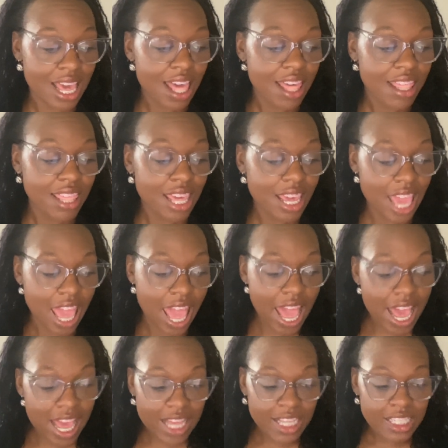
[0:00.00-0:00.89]
They
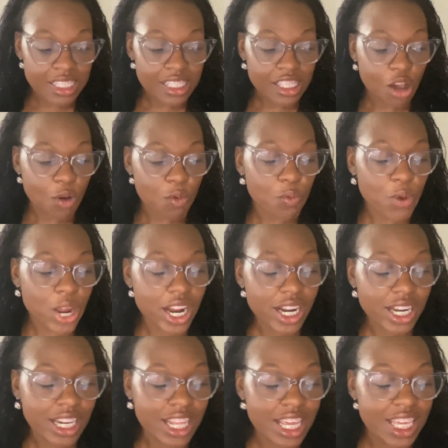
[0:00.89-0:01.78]
asked, "Where
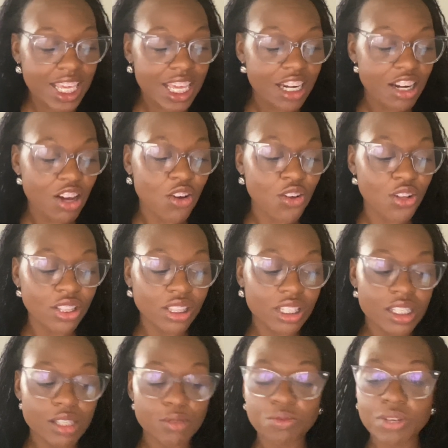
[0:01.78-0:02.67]
did he get all
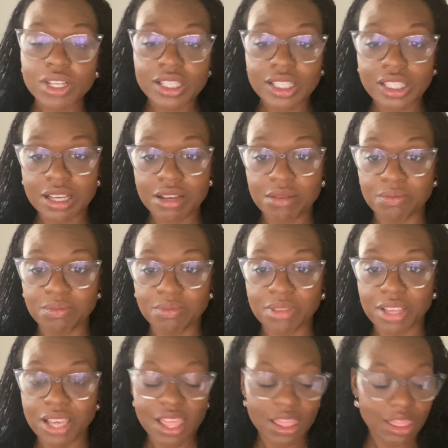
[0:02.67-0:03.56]
this wisdom
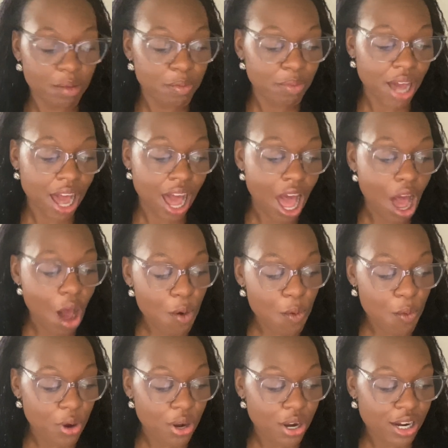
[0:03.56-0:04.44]
and the
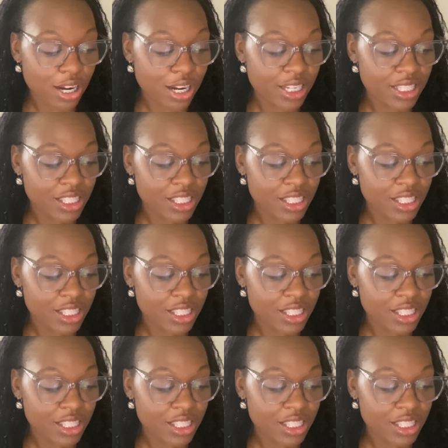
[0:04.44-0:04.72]
power